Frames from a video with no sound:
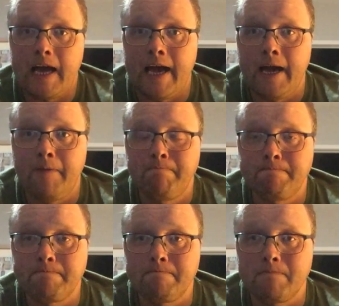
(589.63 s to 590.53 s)

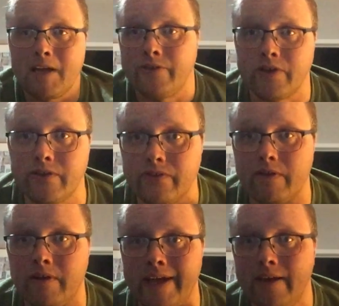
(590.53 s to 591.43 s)
As you can
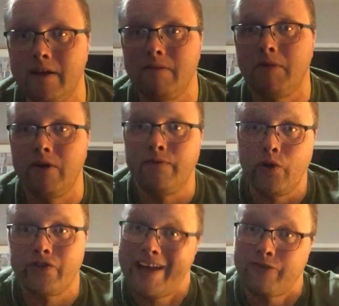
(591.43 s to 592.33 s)
hear, my
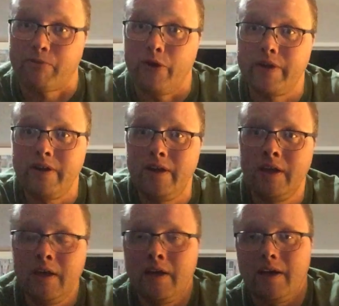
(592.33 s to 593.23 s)
voice has broken.
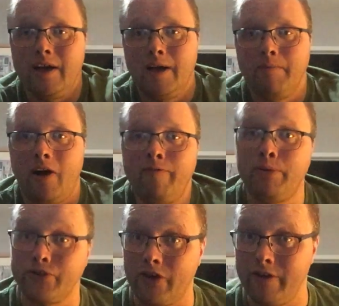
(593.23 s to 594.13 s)
I've
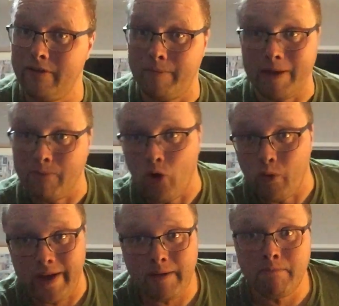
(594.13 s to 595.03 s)
put on a bit
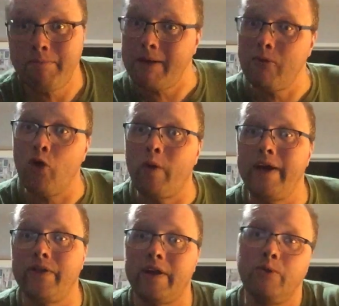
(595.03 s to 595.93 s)
more
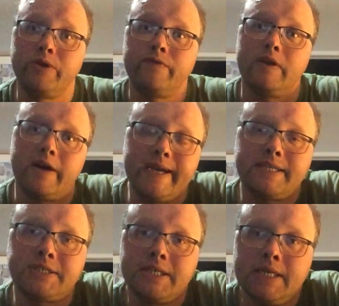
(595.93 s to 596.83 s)
weight than I would have
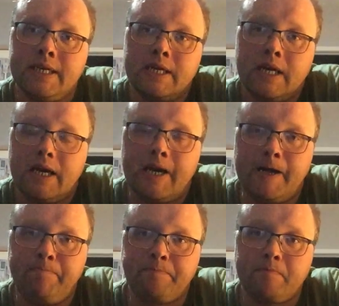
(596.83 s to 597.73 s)
liked.
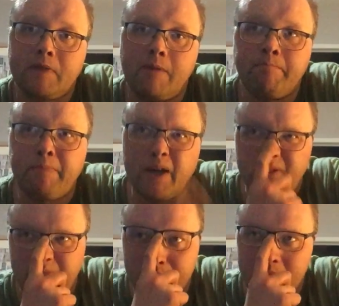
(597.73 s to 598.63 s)

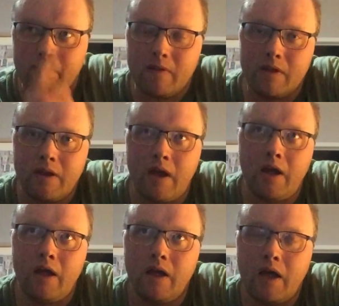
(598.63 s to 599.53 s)
But
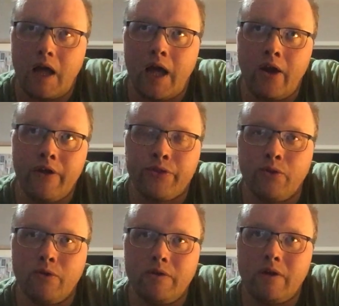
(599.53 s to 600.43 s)
And I
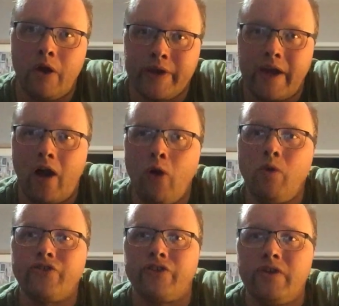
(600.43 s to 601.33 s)
thought, okay, I
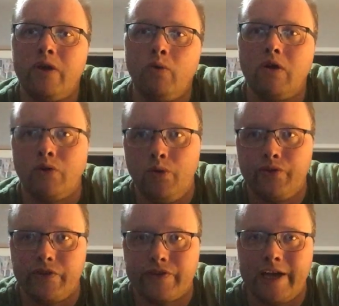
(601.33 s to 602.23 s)
want to know what
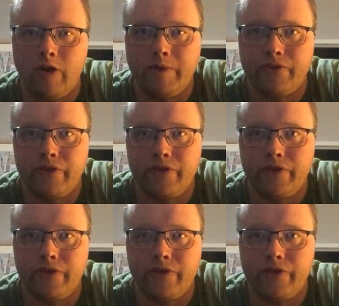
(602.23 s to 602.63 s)
caused this Kallmann